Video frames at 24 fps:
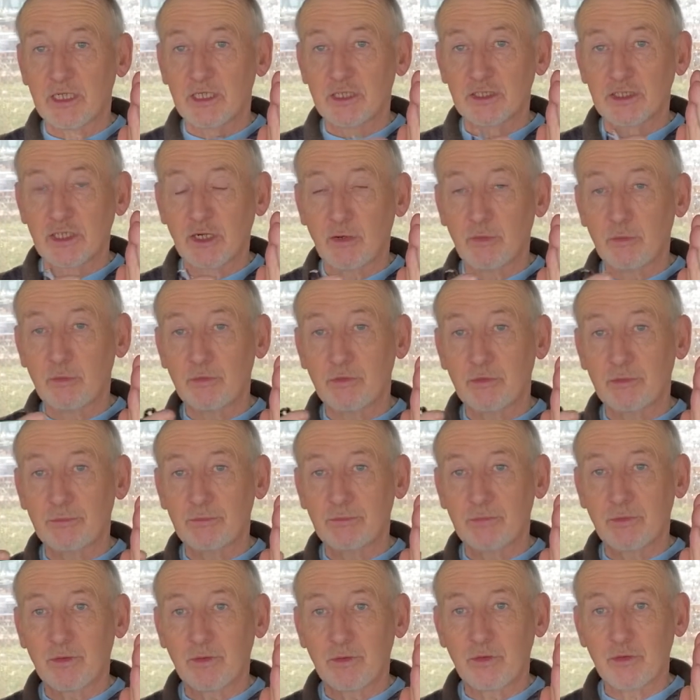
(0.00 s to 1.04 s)
So
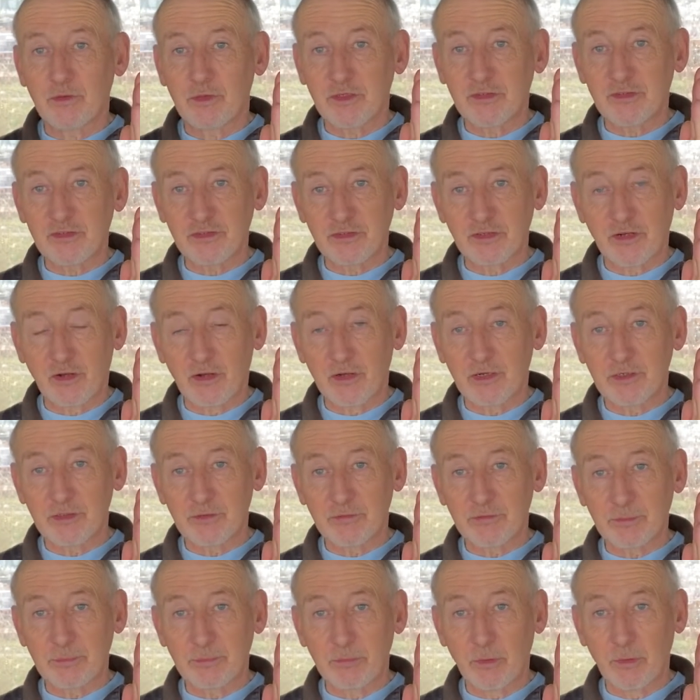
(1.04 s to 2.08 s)
this side
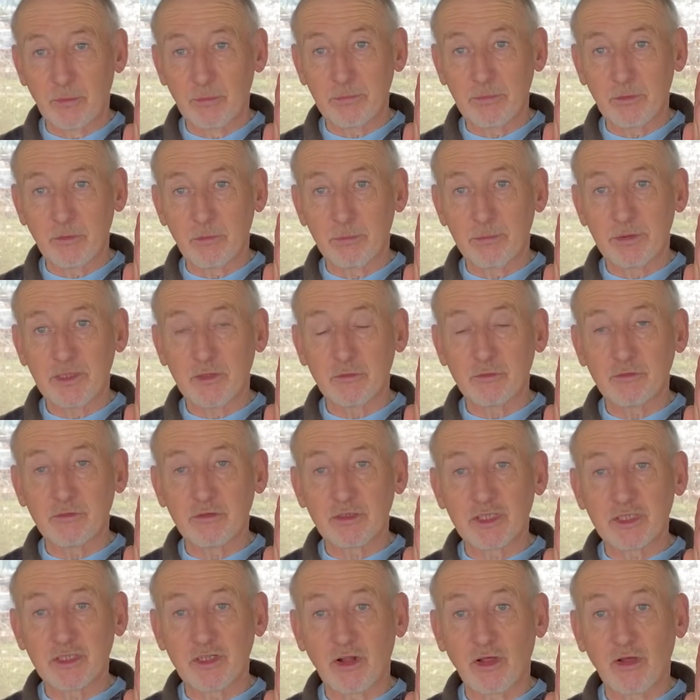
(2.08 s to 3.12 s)
of the pump will be under a
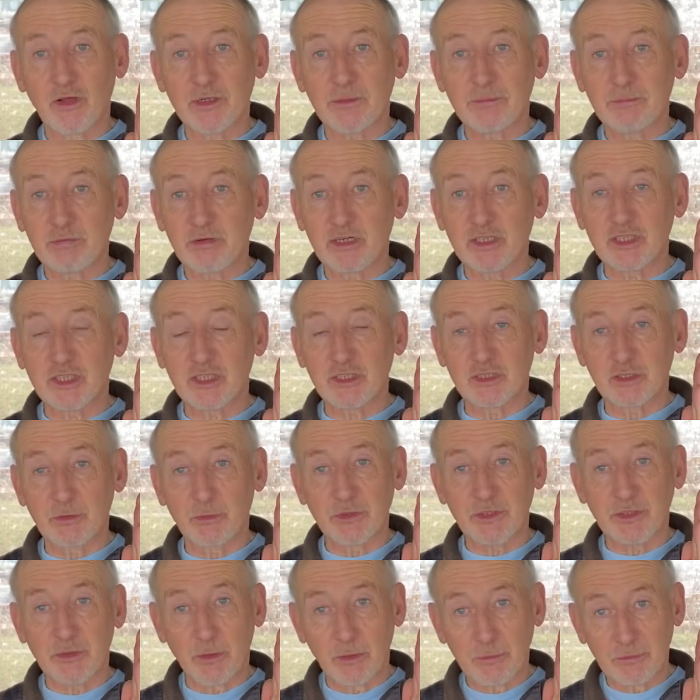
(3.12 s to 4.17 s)
slight pressure, so
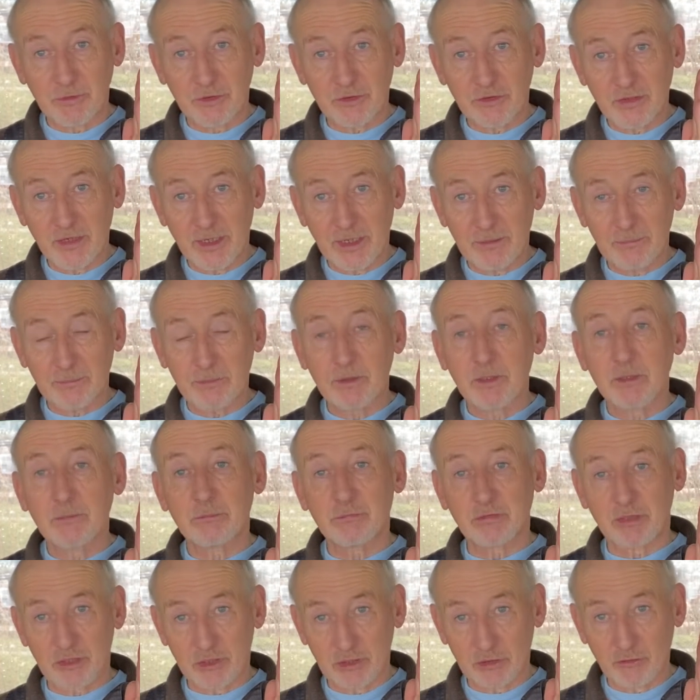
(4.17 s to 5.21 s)
when you open the tap,
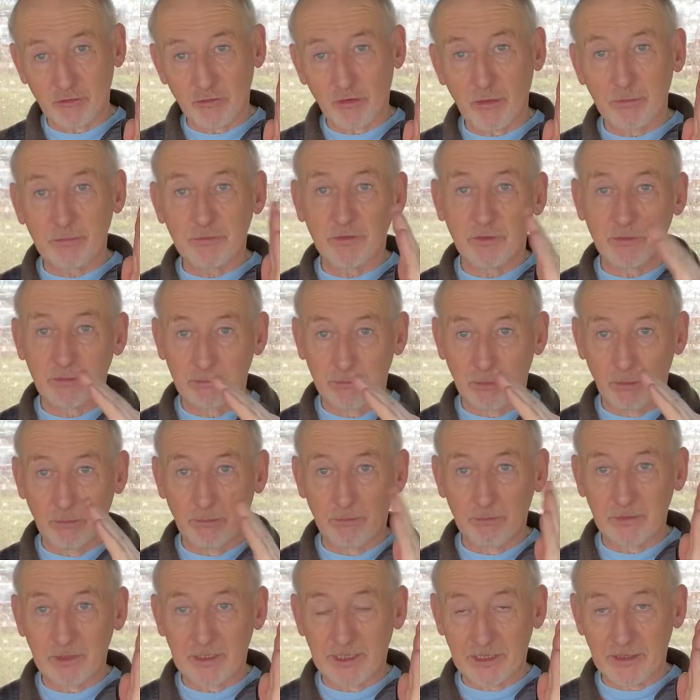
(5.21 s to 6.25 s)
pressure drops, pump
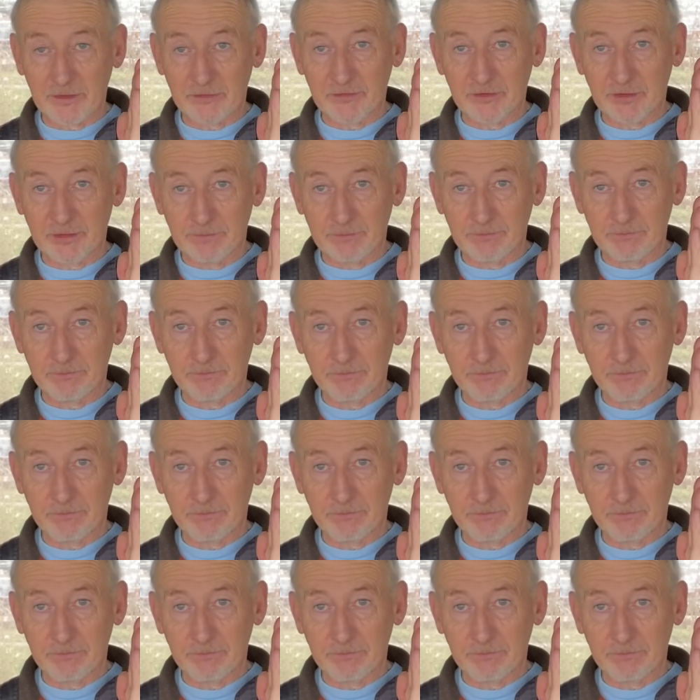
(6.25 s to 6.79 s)
kicks in.